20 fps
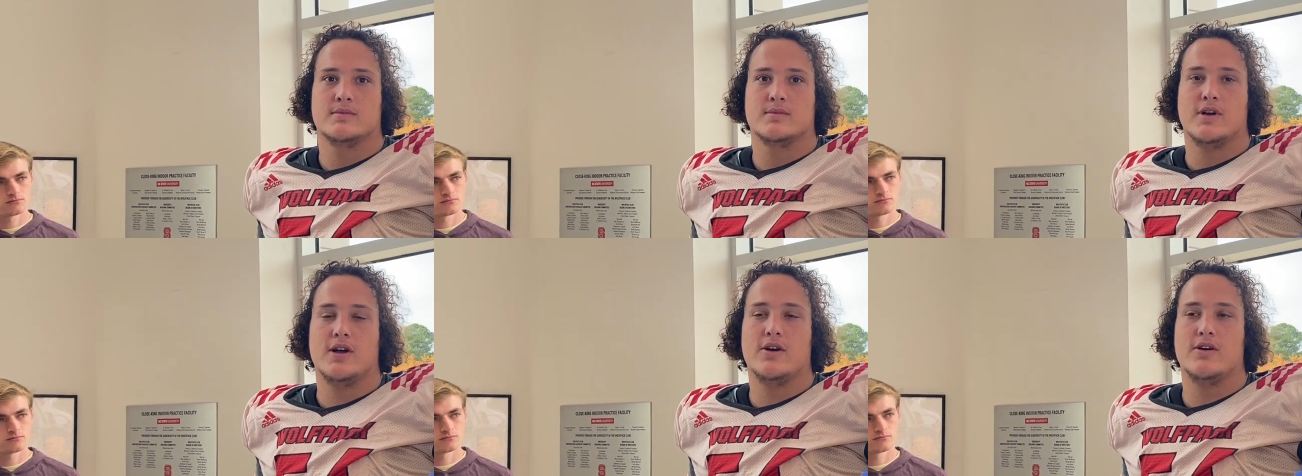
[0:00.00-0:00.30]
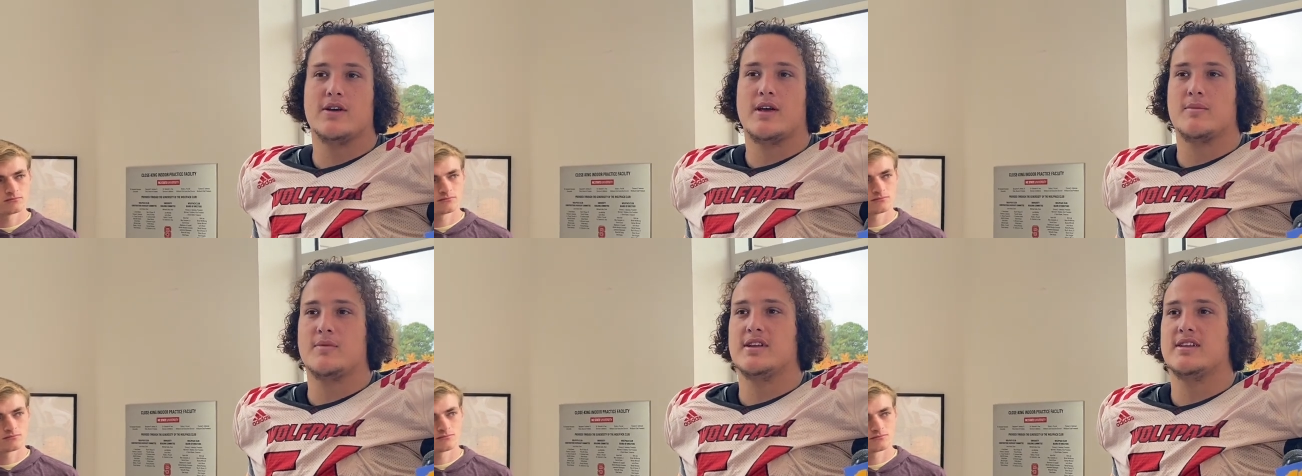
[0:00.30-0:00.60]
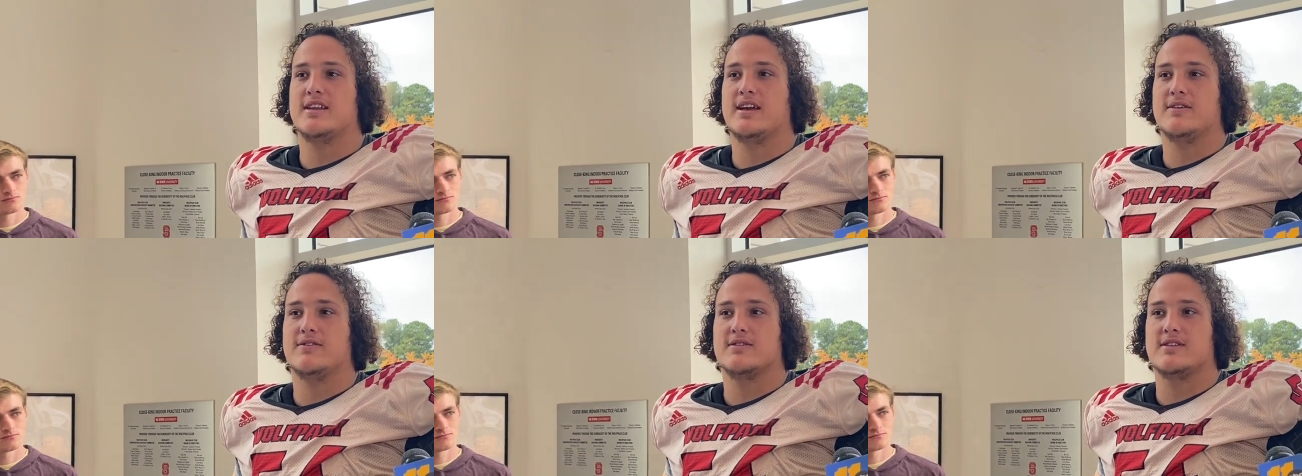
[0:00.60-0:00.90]
Speaker 1: Oh, I mean,
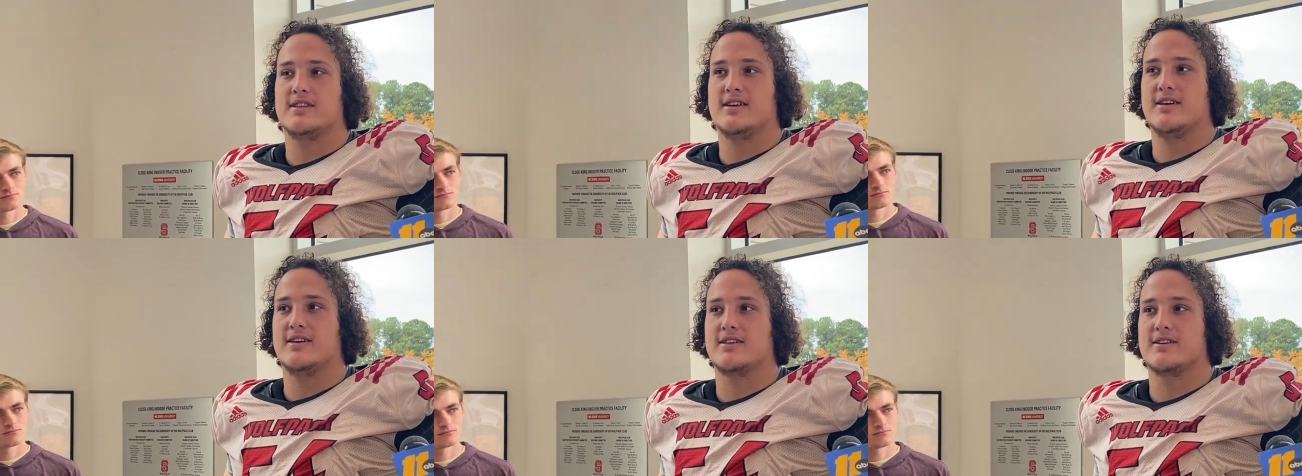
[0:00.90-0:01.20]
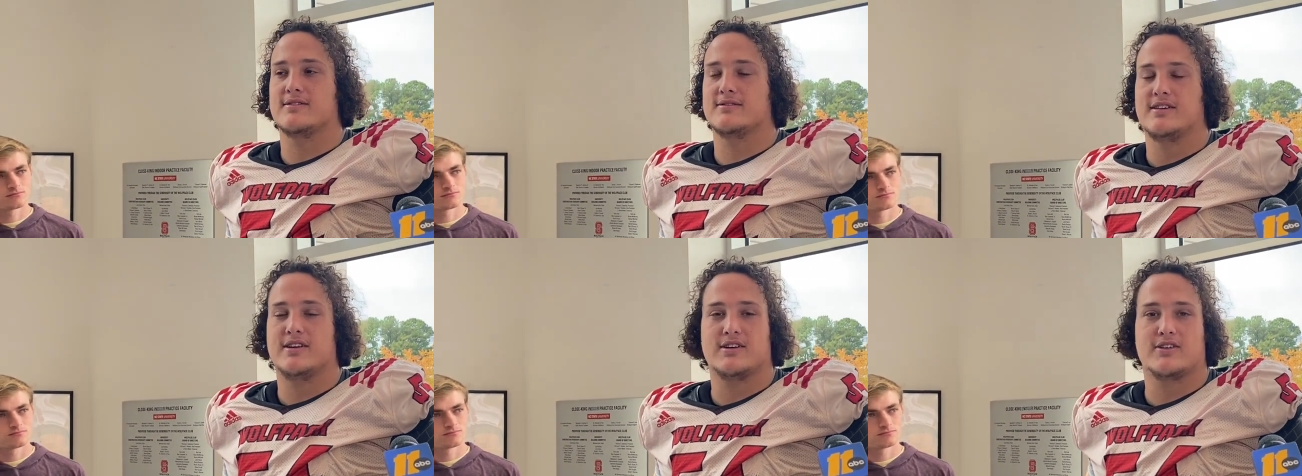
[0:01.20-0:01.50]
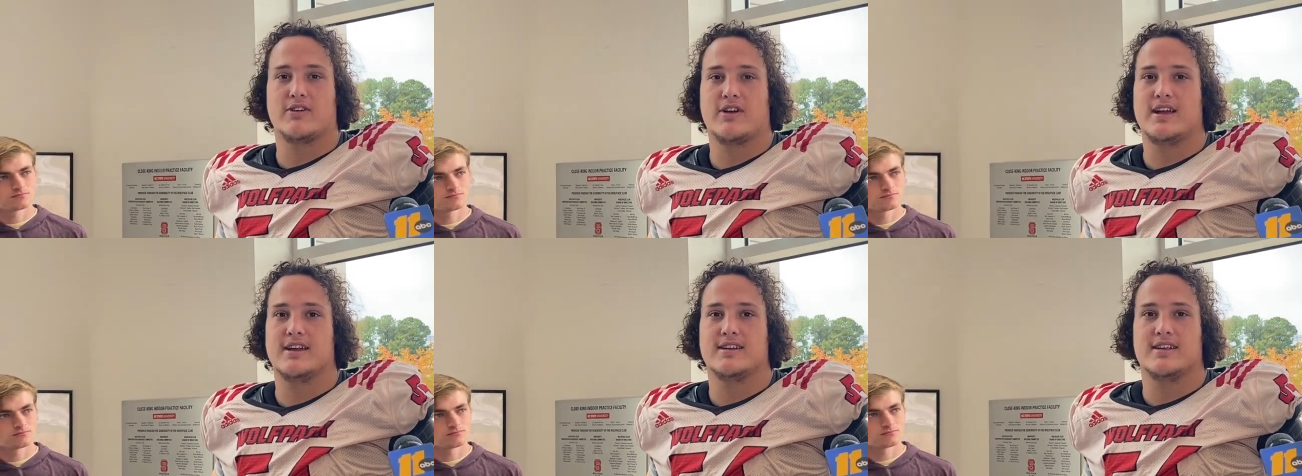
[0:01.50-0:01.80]
definitely. They're they're a
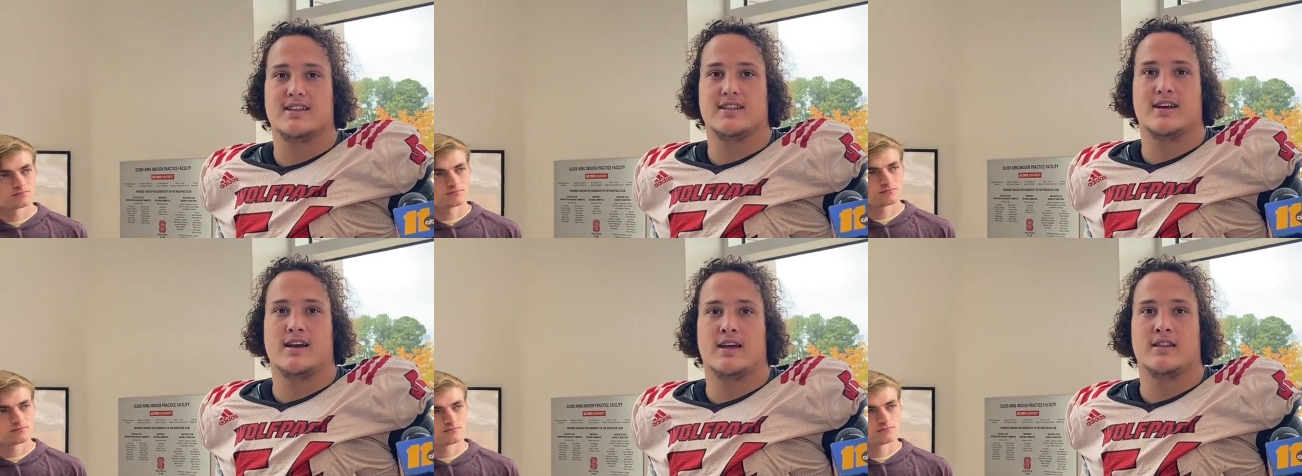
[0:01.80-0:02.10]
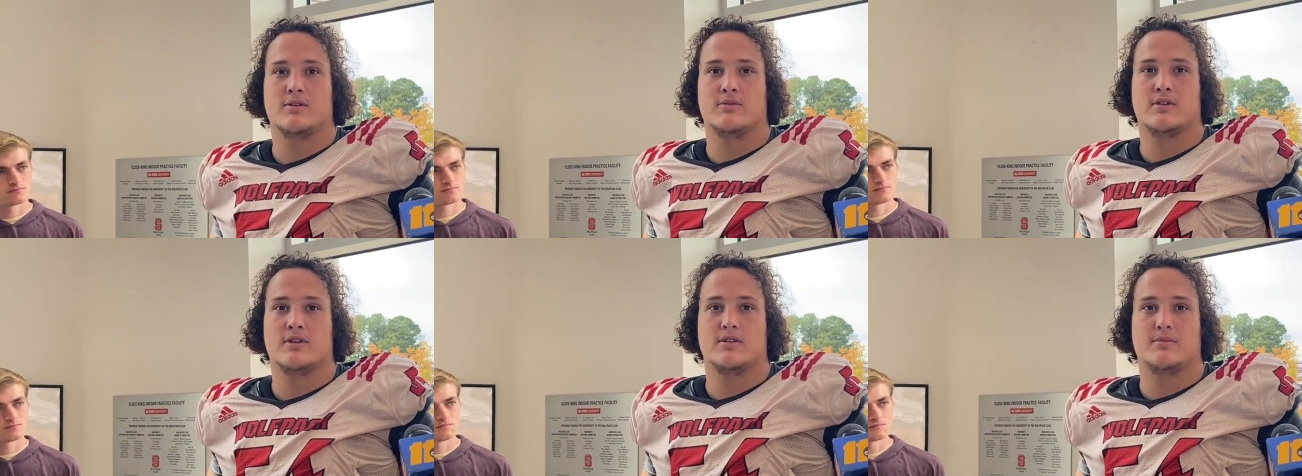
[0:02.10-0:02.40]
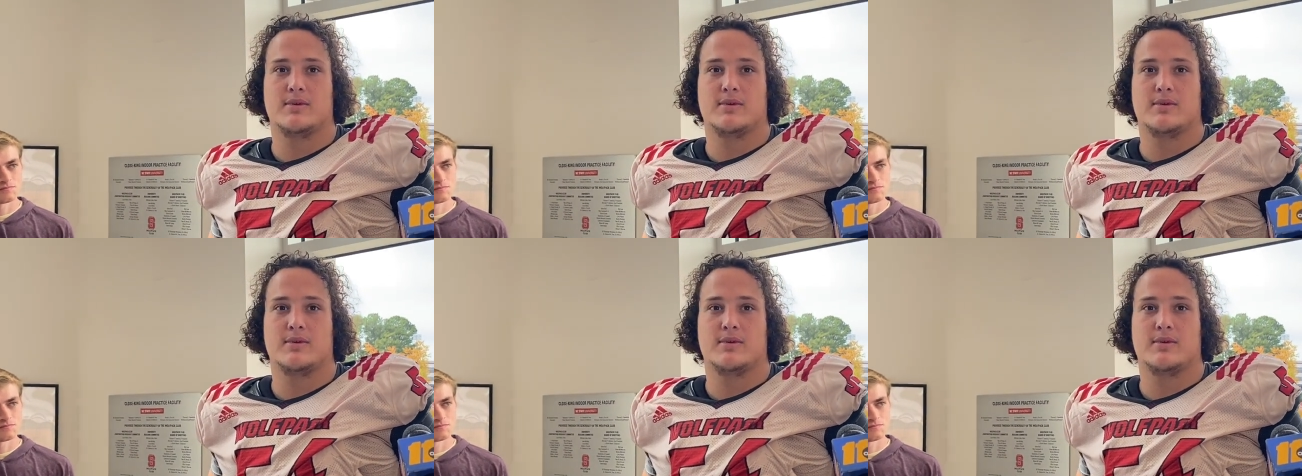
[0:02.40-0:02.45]
great D line. They're one of